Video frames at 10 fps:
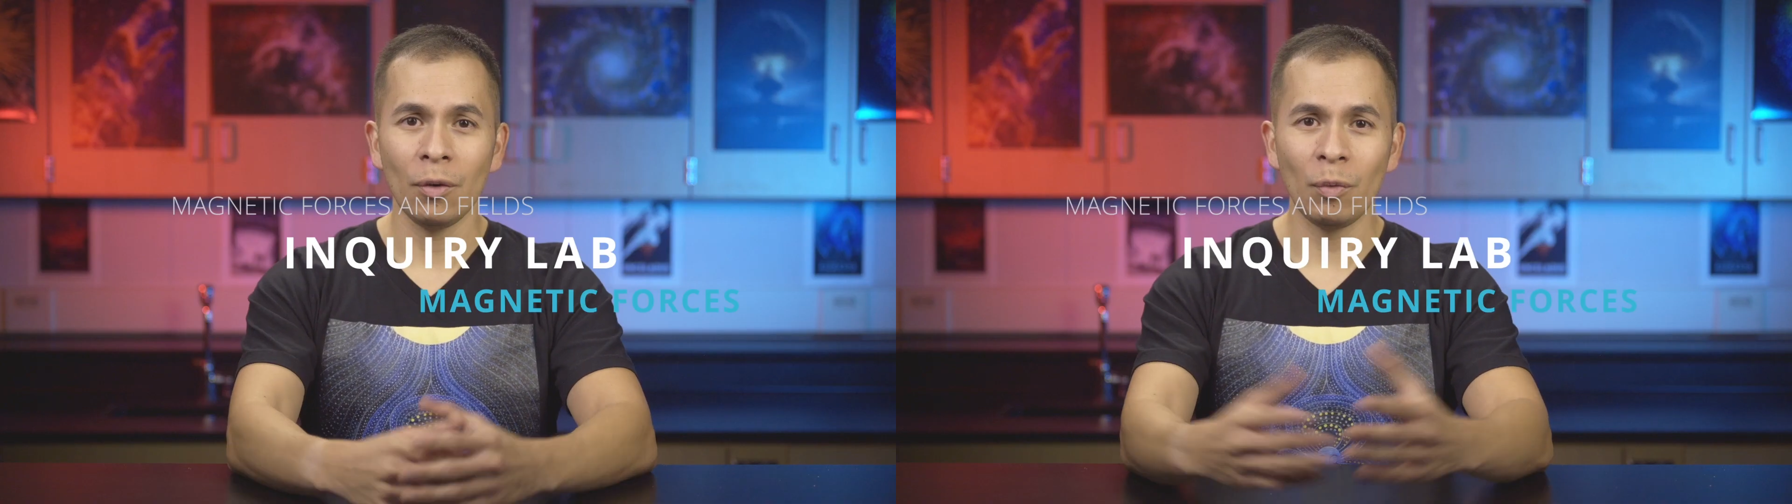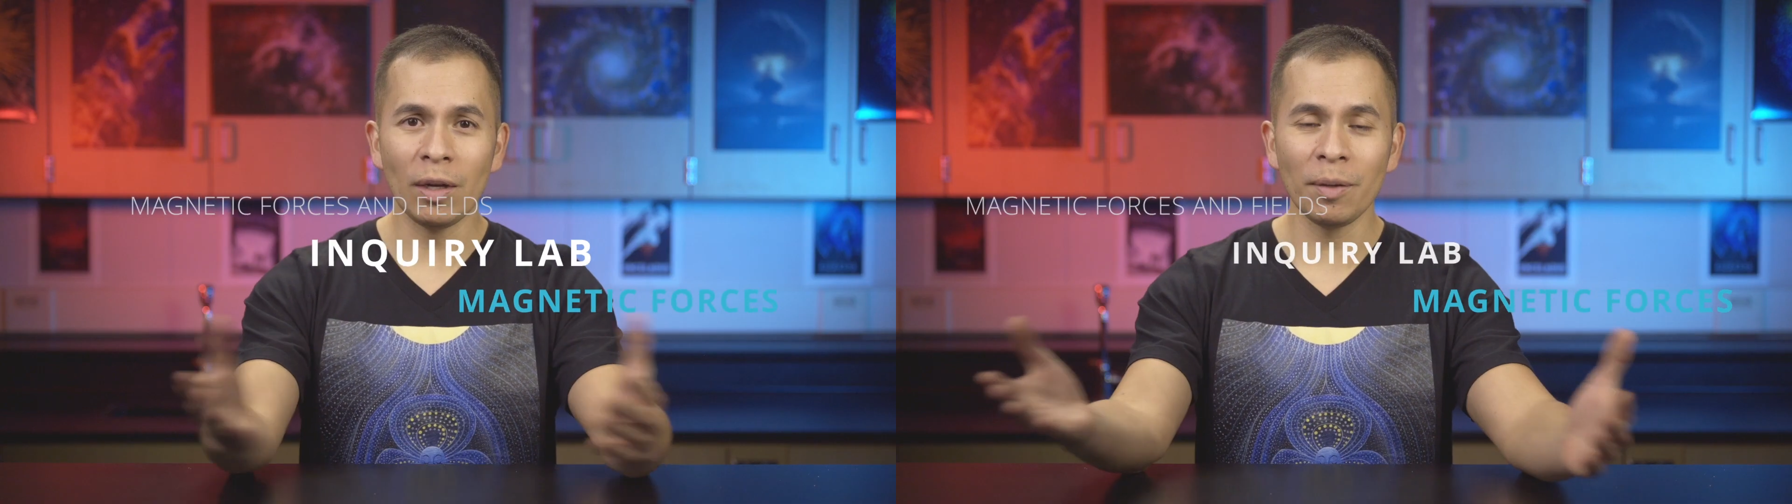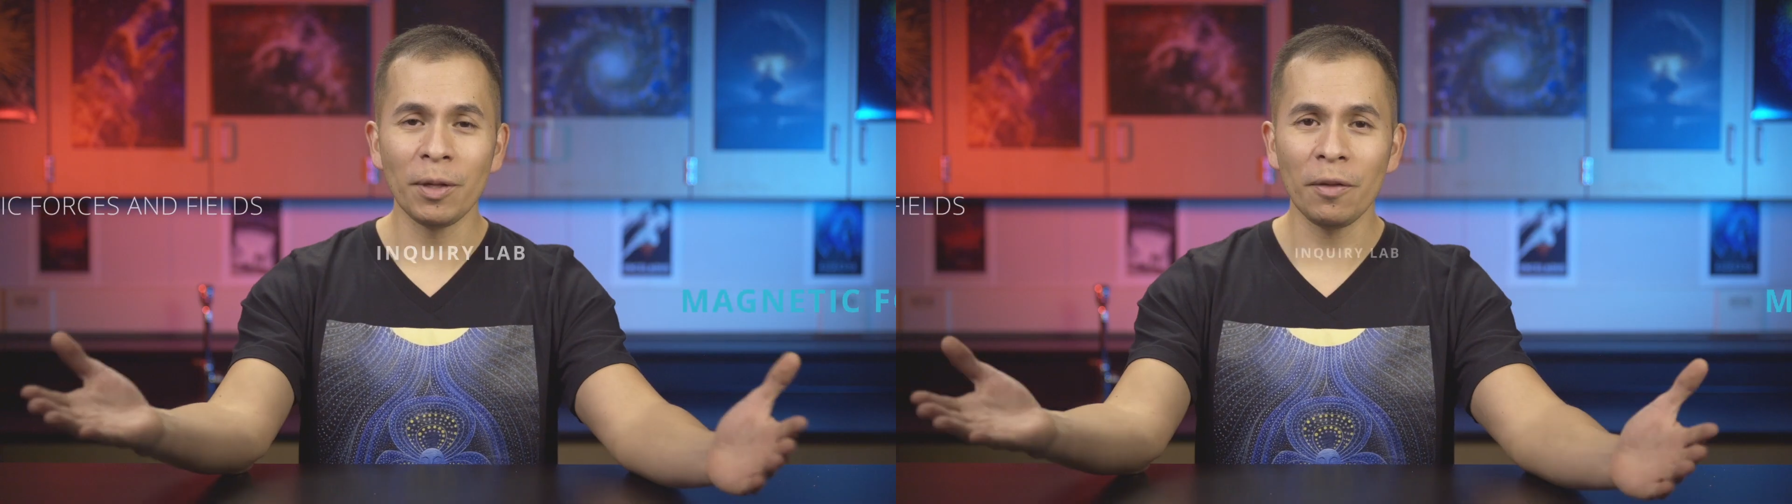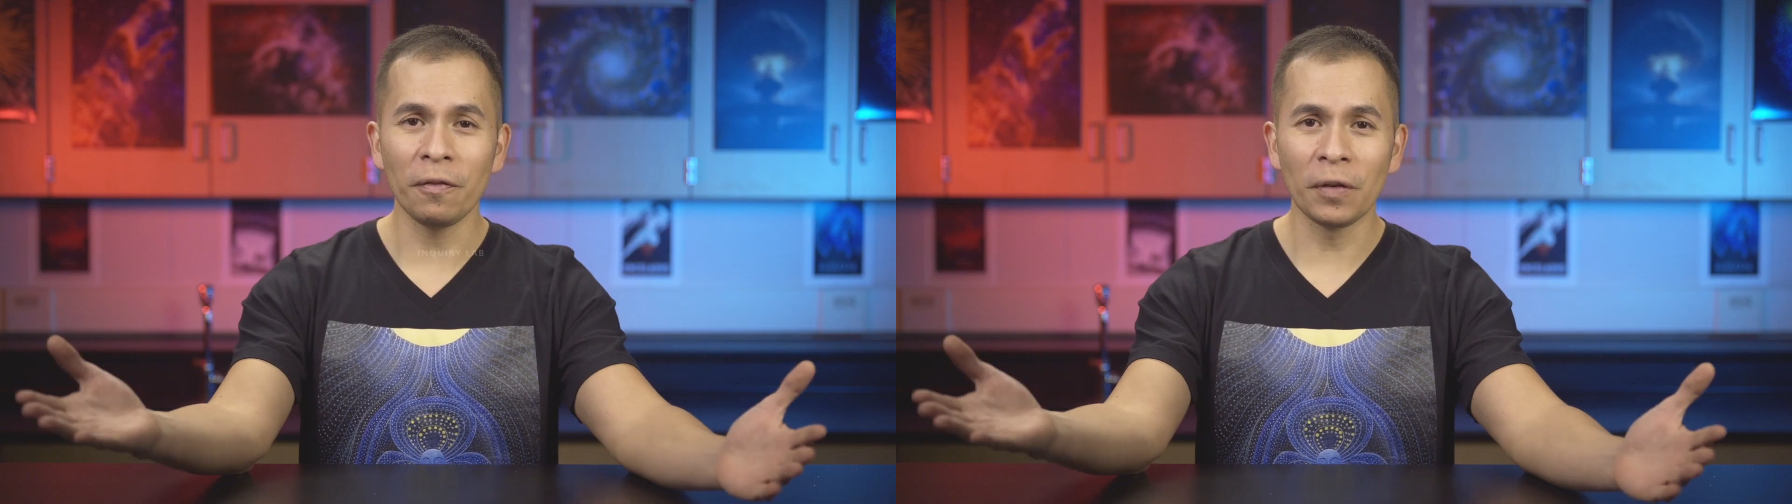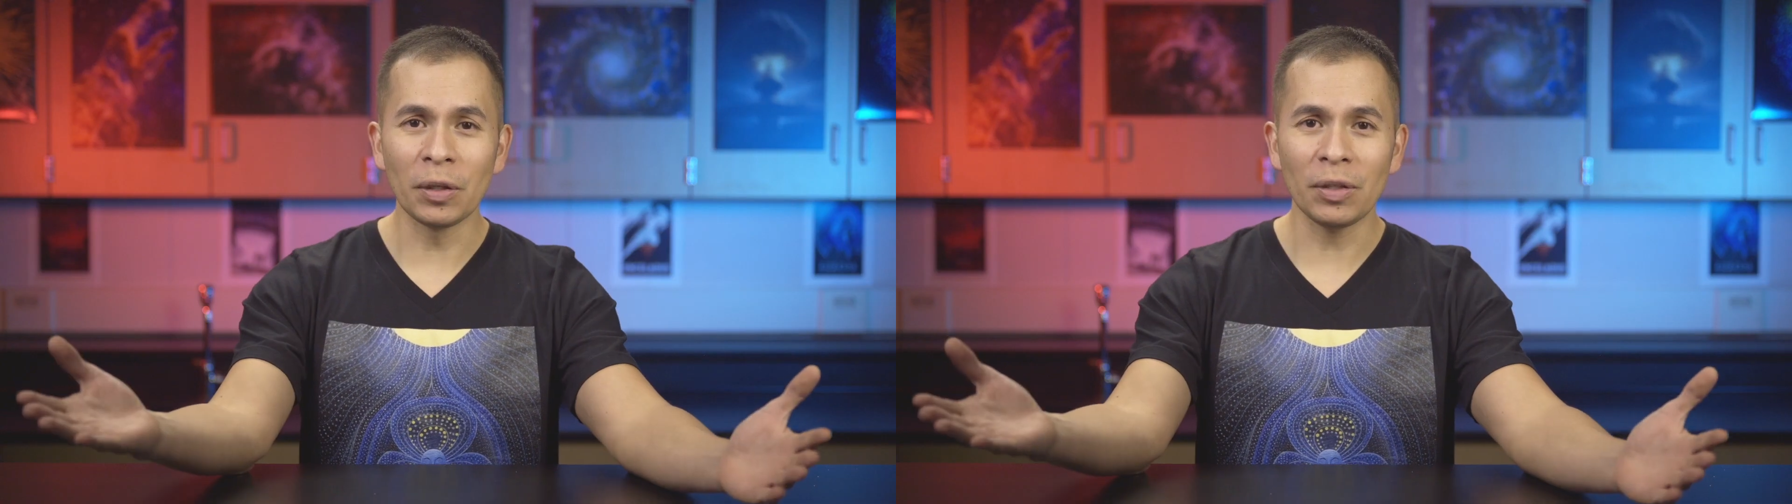Welcome to the
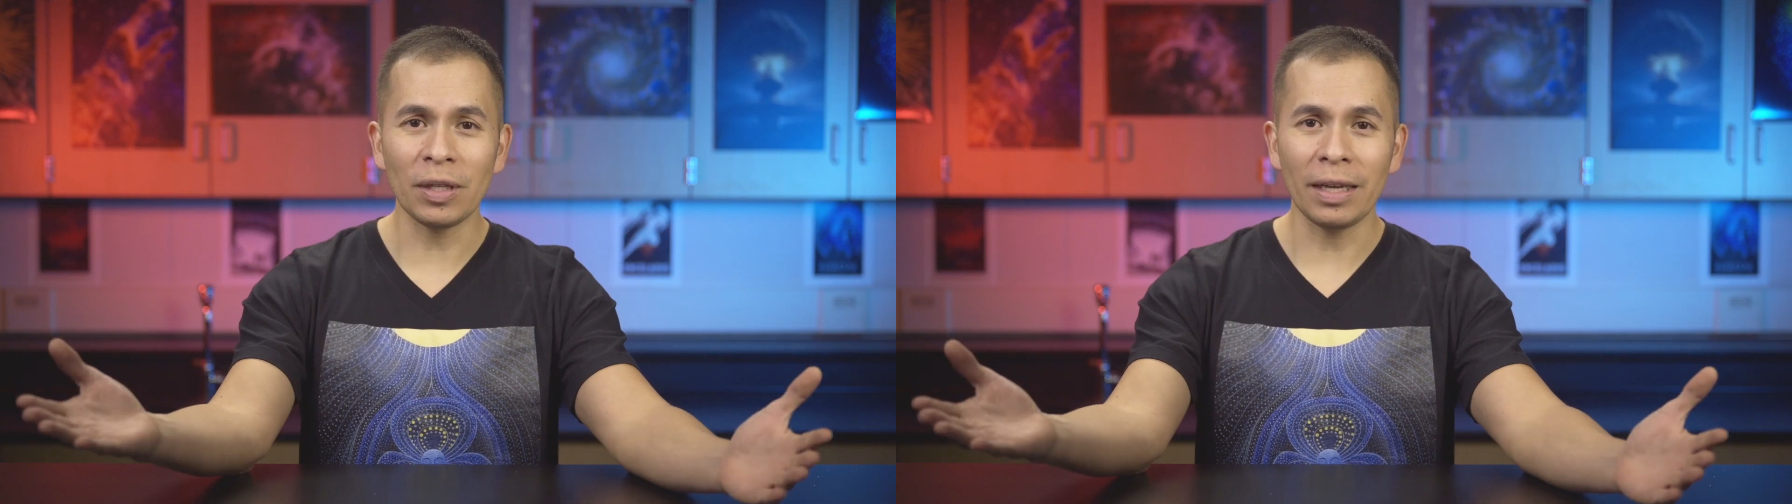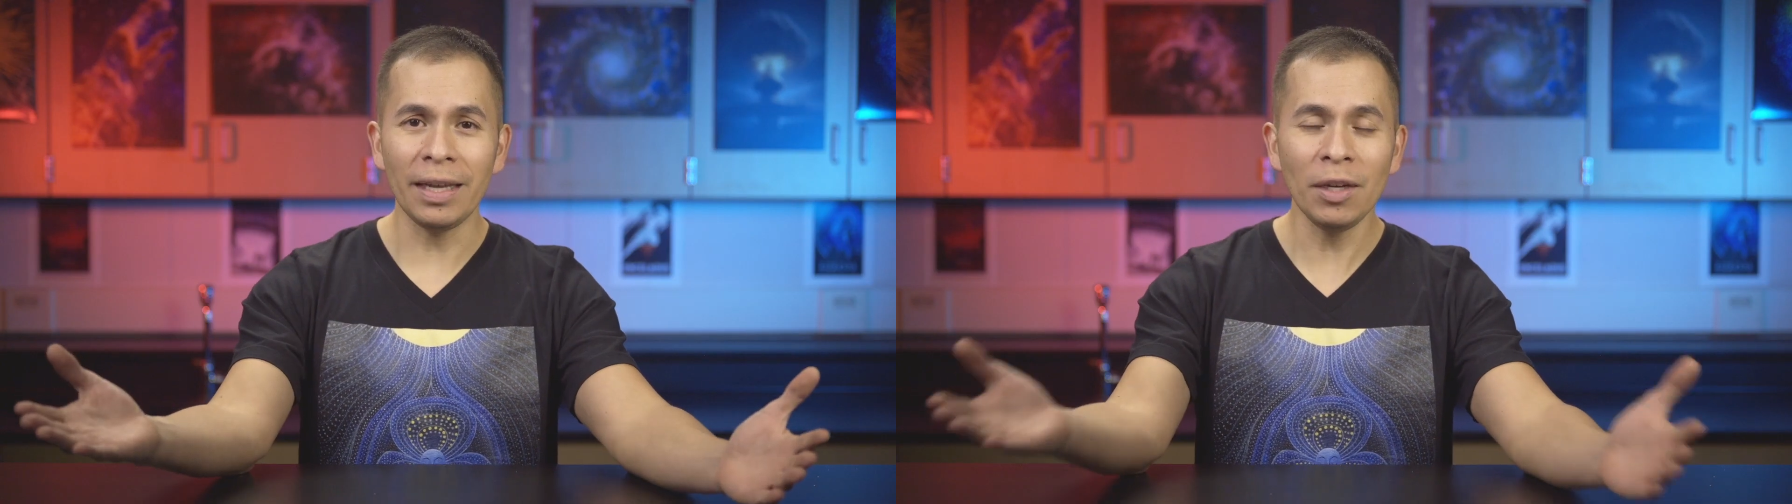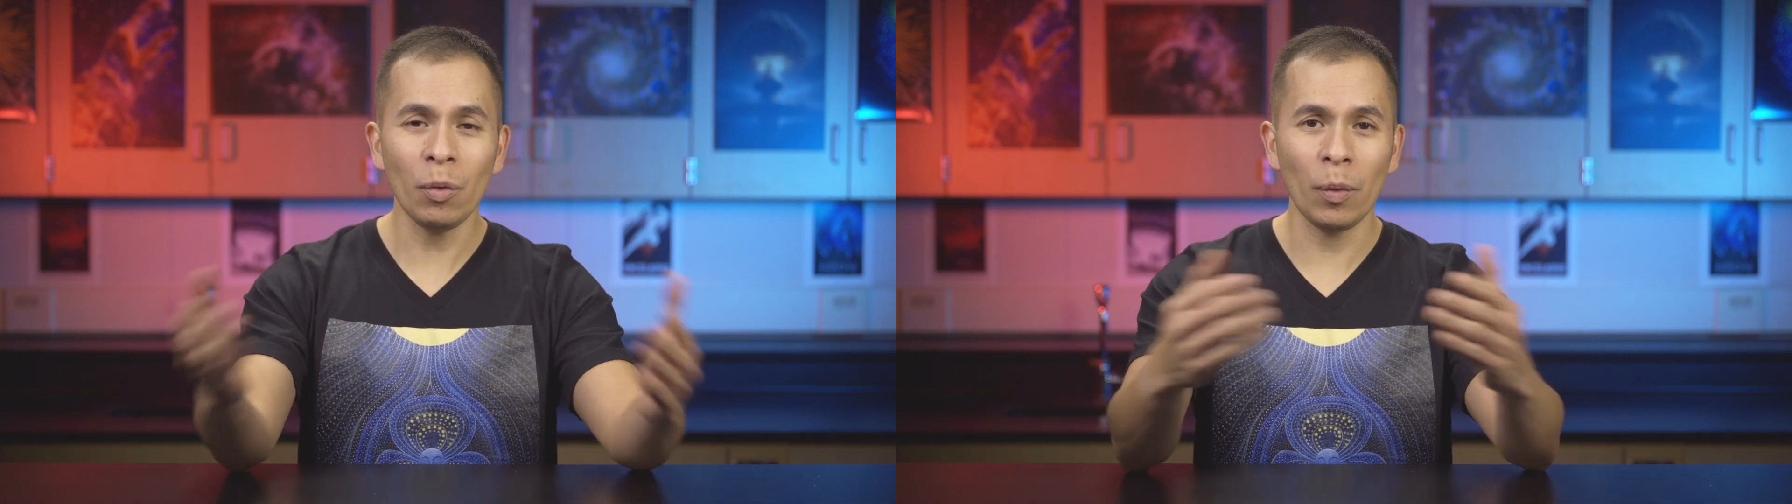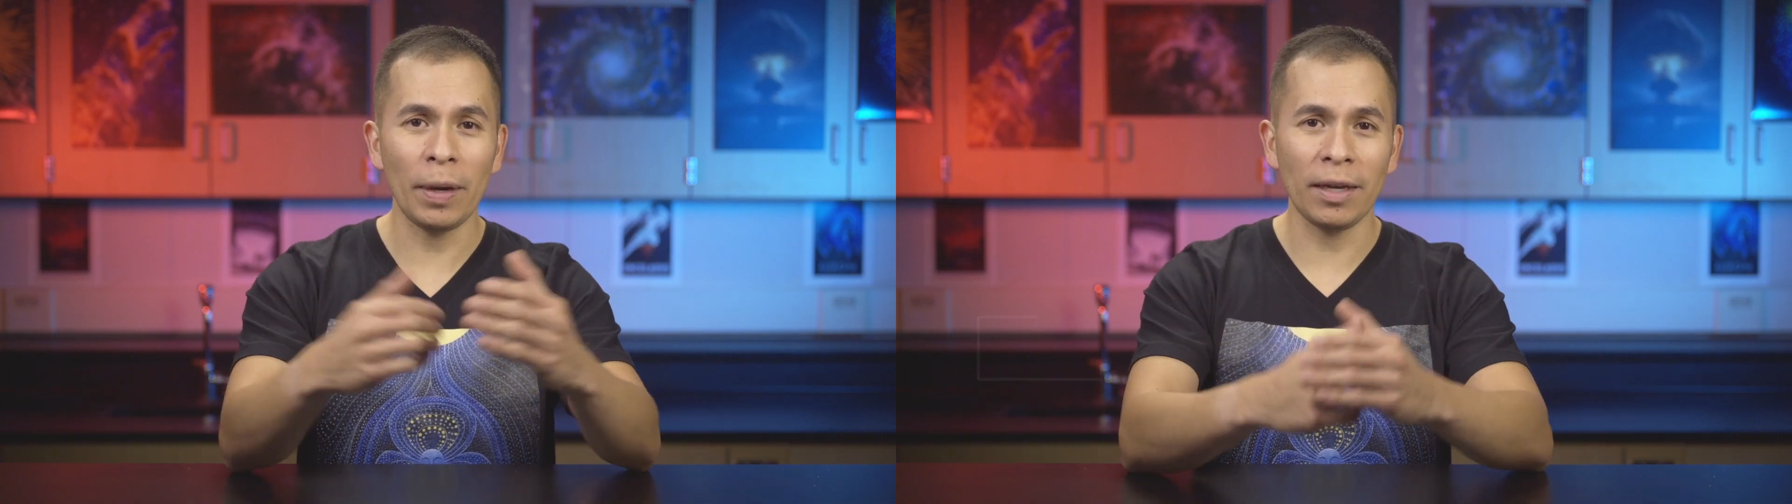first inquiry